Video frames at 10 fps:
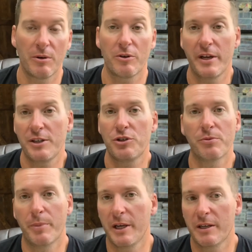hit
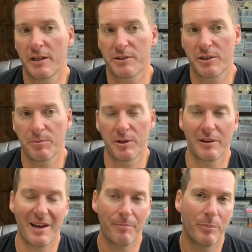your bait on something,
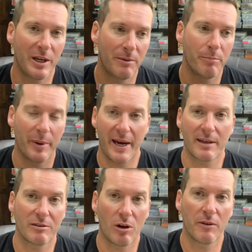that bait
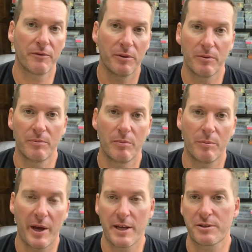backed off
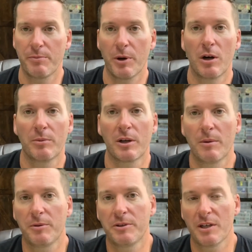past the barb a
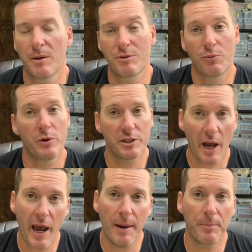couple of times, which
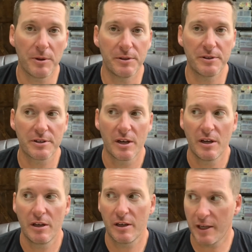happens
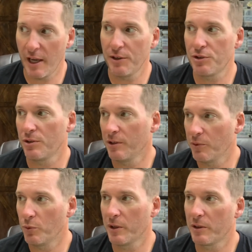occasionally
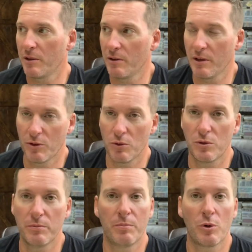with an
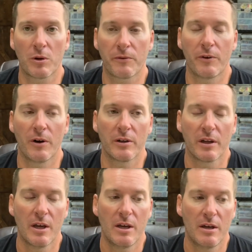old pork frog.
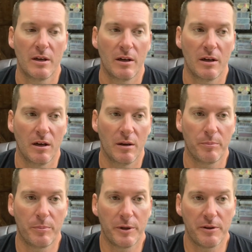
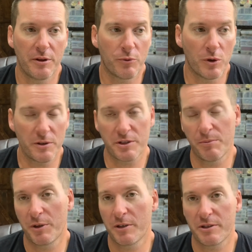But there were
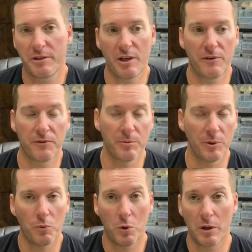some things to take from
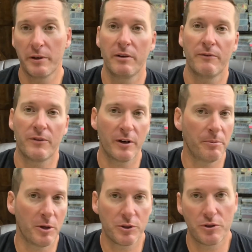it. One, very
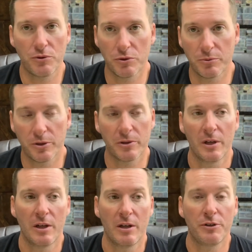much doable.
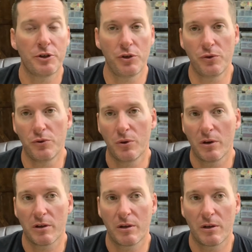Two,
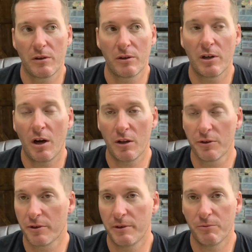food
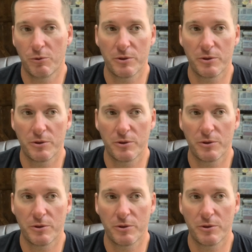coloring